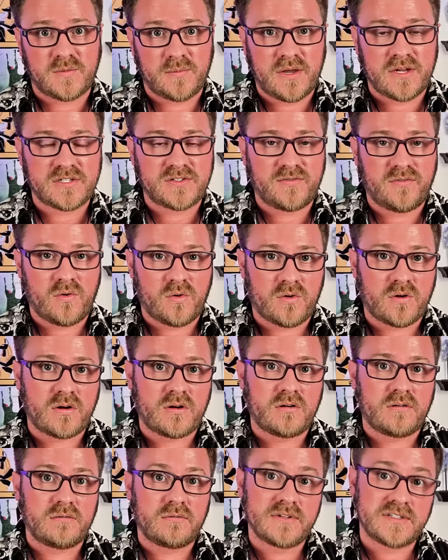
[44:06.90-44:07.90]
so much
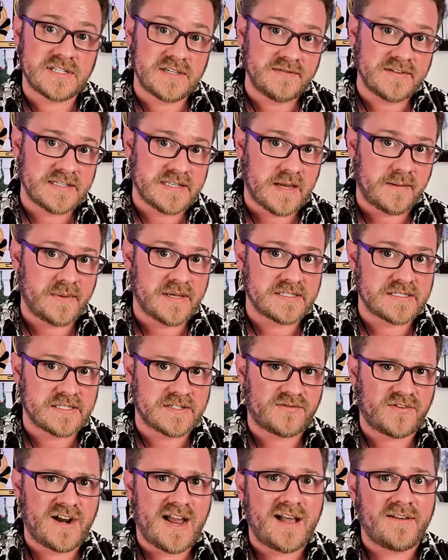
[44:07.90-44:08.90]
for receiving that
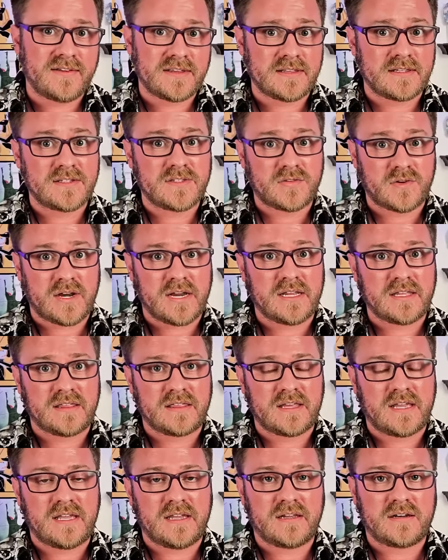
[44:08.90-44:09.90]
message, for having the
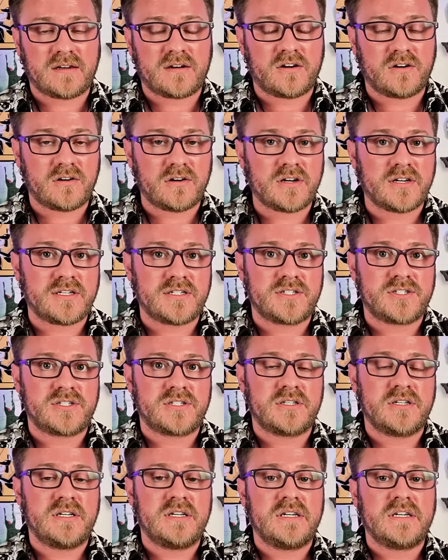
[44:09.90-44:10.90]
strength and
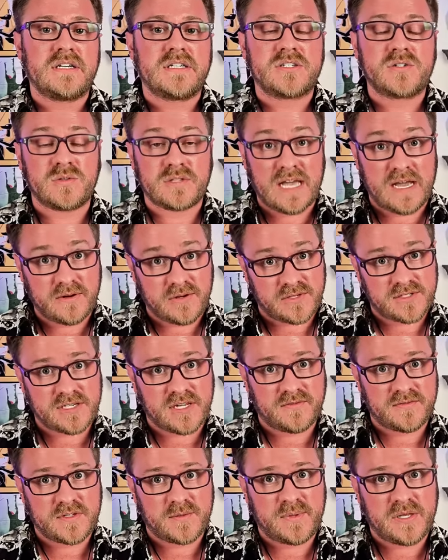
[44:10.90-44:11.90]
courage to allow
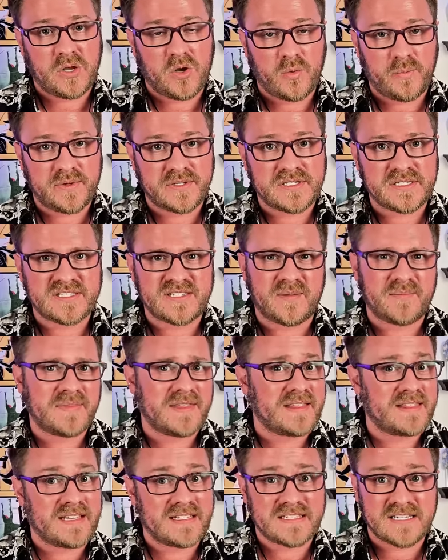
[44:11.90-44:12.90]
yourself to be open to
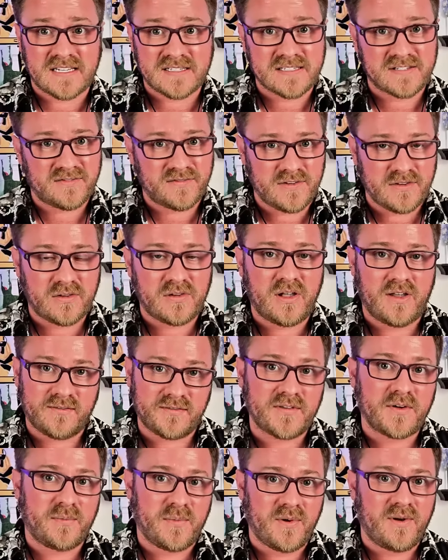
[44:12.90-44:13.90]
something that doesn't feel
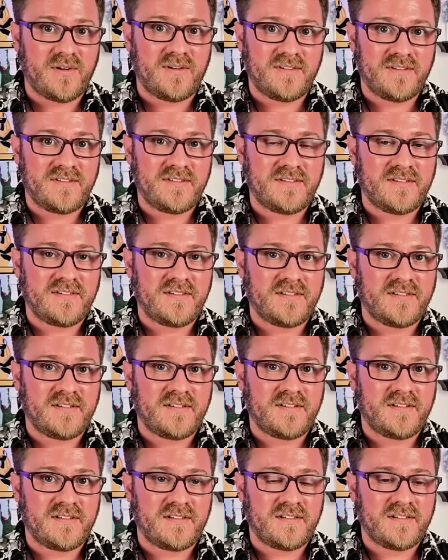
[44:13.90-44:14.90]
comfortable.
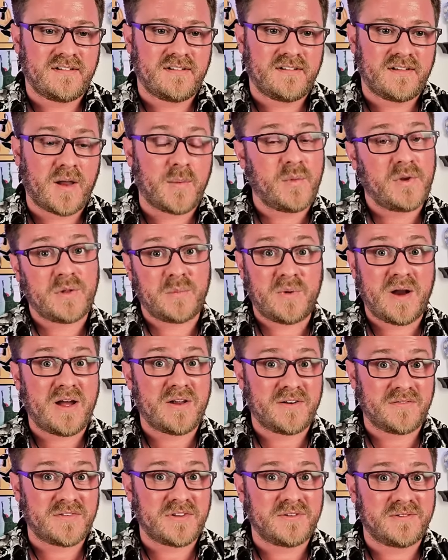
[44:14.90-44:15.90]
I'm really
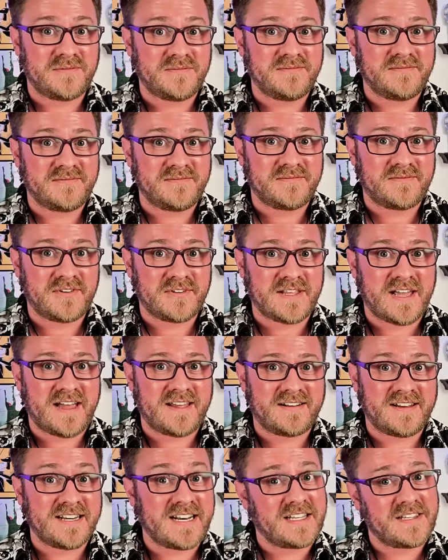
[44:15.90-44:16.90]
proud of you for
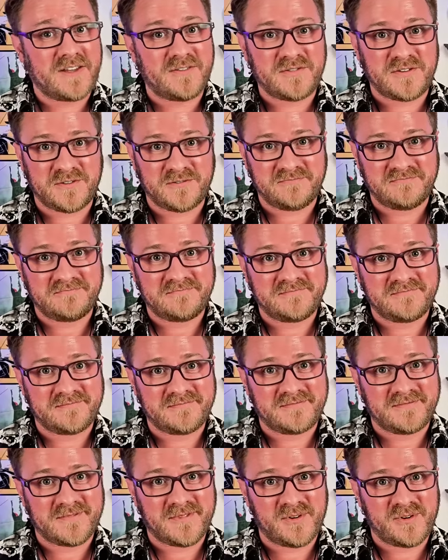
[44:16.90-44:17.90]
that. And I love you.
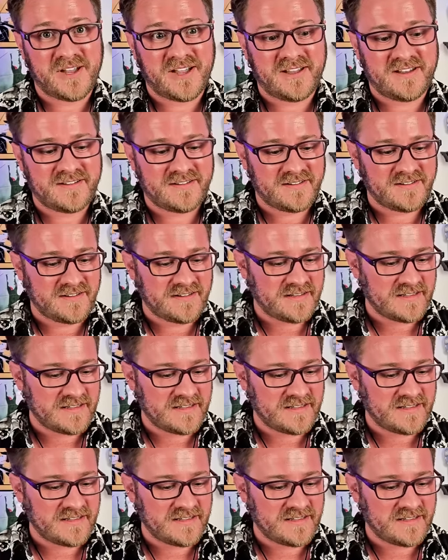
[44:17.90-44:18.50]
Okay.